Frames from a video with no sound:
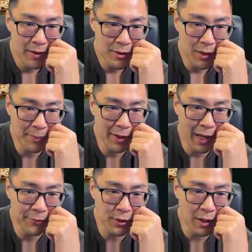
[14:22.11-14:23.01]
So I'm going to
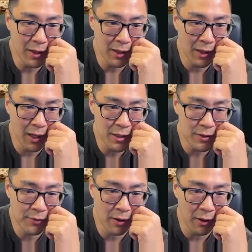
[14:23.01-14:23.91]
have to cut lots
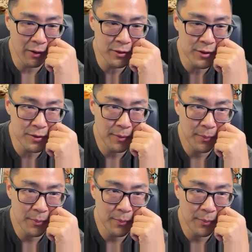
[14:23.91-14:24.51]
of cards.